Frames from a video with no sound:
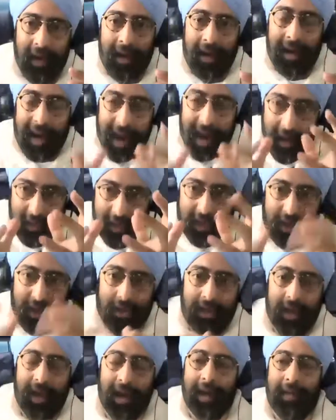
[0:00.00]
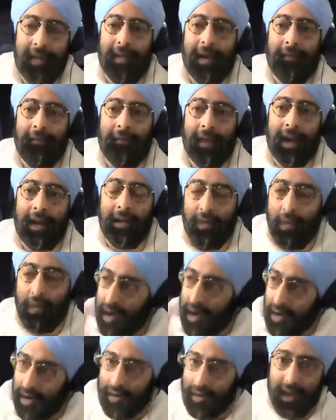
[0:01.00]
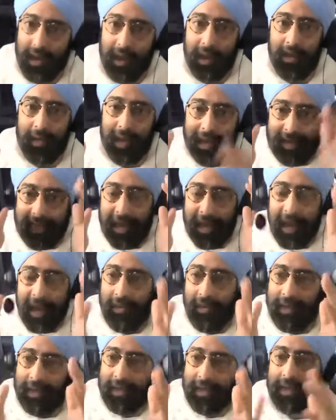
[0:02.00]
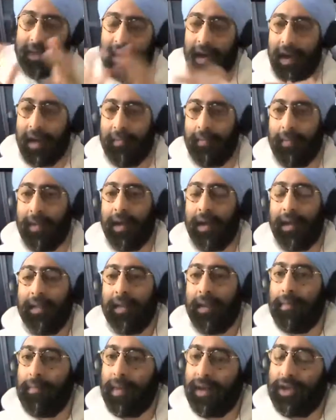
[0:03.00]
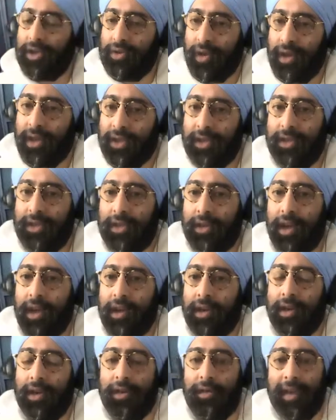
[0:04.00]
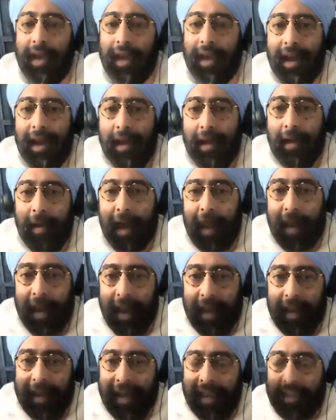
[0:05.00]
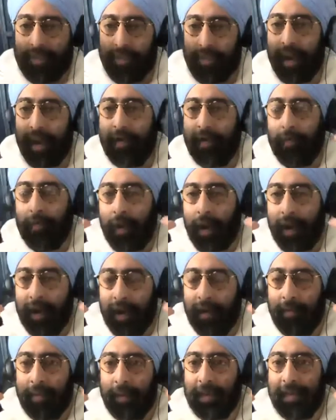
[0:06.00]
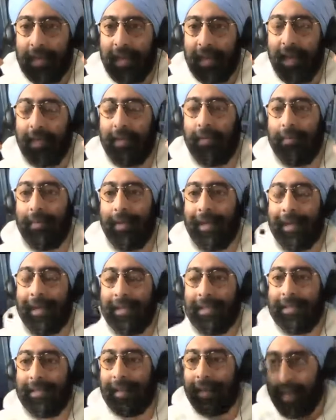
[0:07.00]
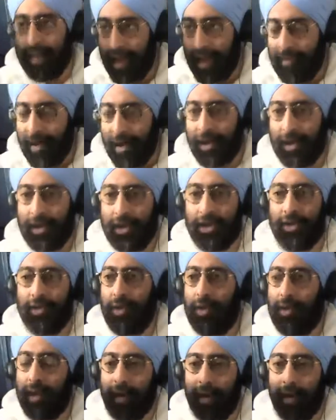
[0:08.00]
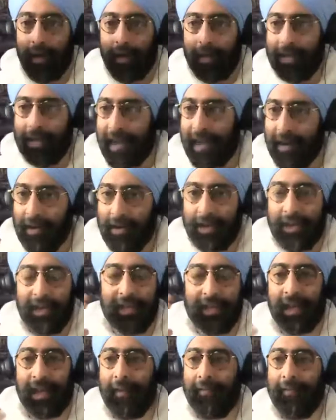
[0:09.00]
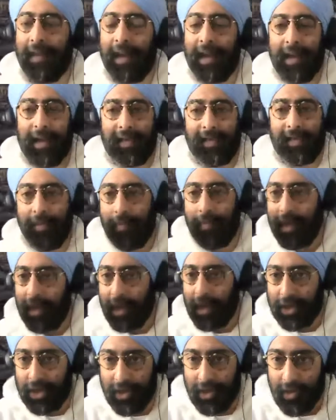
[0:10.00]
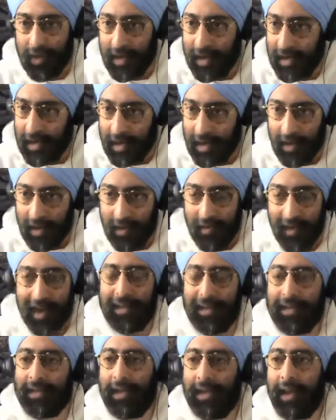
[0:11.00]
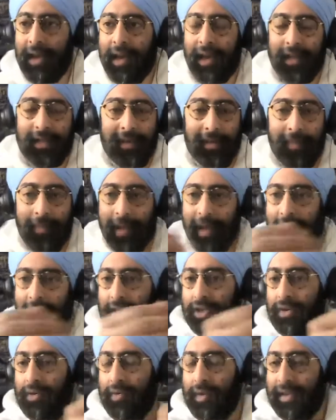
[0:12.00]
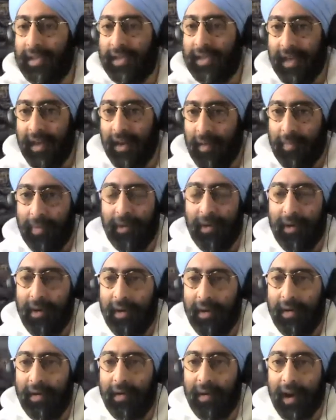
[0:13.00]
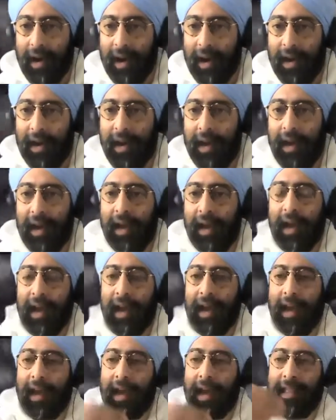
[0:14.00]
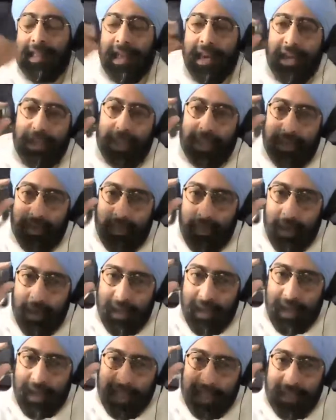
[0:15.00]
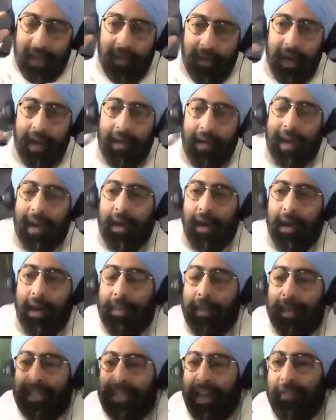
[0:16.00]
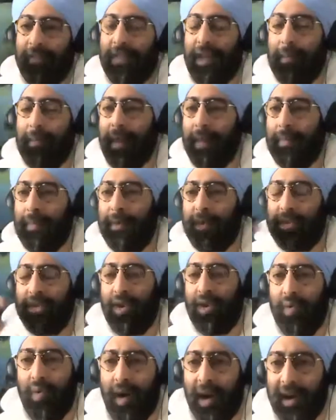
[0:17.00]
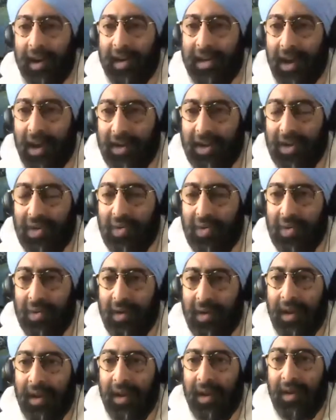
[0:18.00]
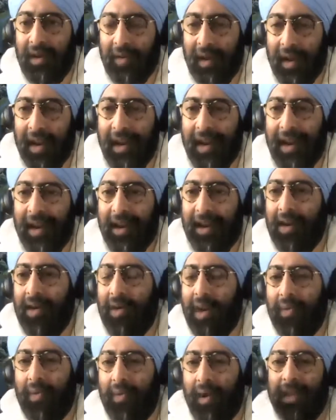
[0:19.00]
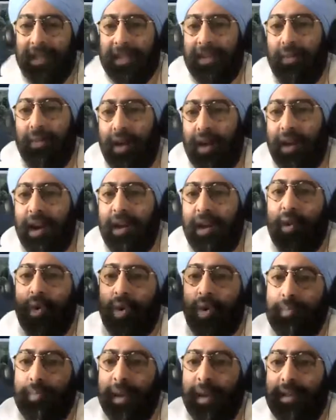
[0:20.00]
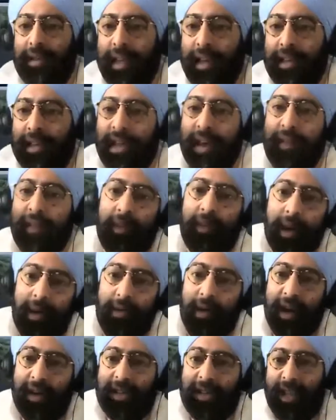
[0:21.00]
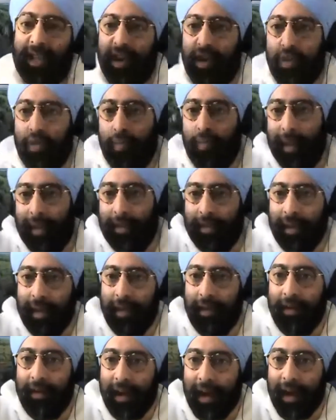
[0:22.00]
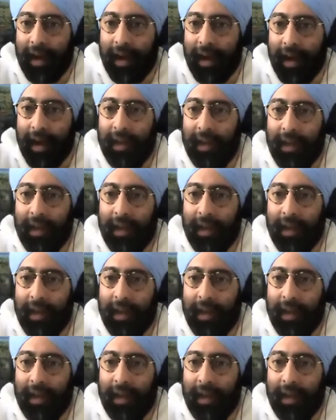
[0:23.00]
Now is your time, my friend. You want to go to the US, now is the time. The administration is looking to do that. And that's what I want you to put together, because climate control and this energy stuff is a big issue in the US. It's a big issue in Singapore, right? And I think just really zeroing in on the stuff that people don't want to do, right? No one wants to work on old buildings. Everyone wants the new building, right?